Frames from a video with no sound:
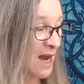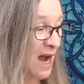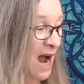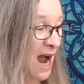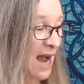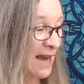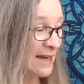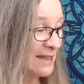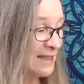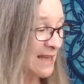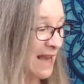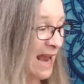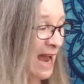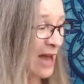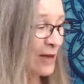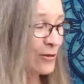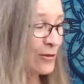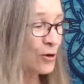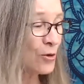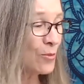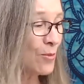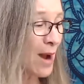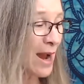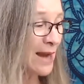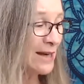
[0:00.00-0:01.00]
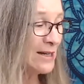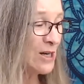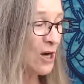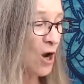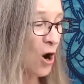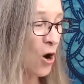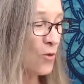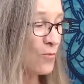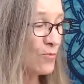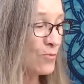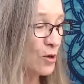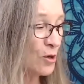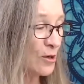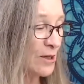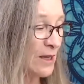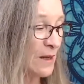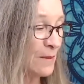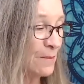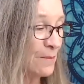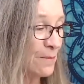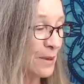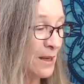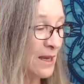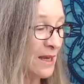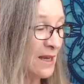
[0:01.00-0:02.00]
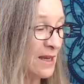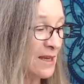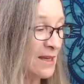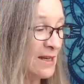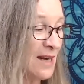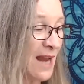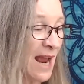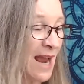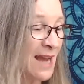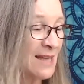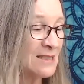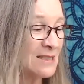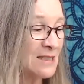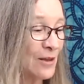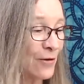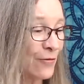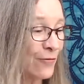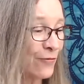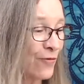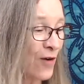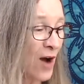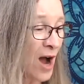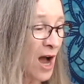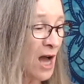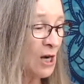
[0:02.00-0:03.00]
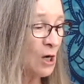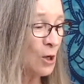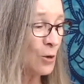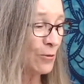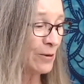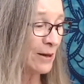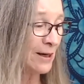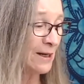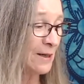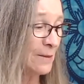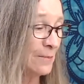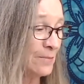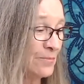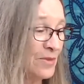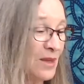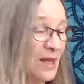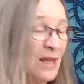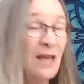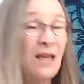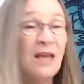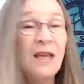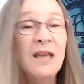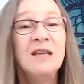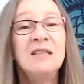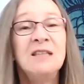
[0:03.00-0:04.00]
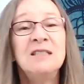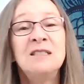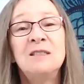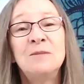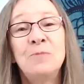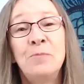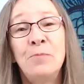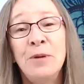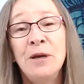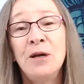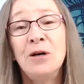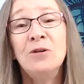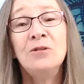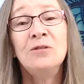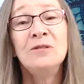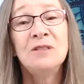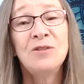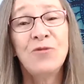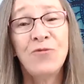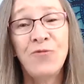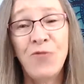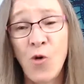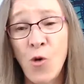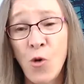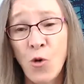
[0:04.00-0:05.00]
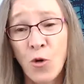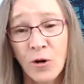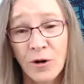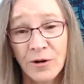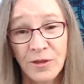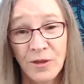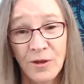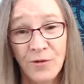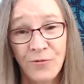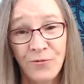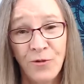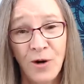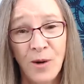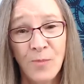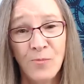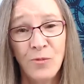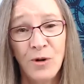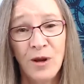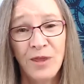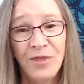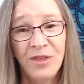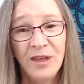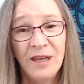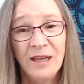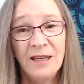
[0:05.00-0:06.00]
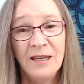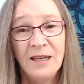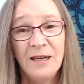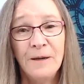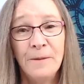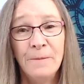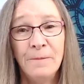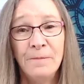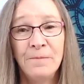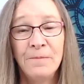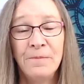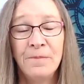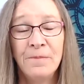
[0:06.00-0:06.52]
I gather my notebook and pen as the following spills forth from within.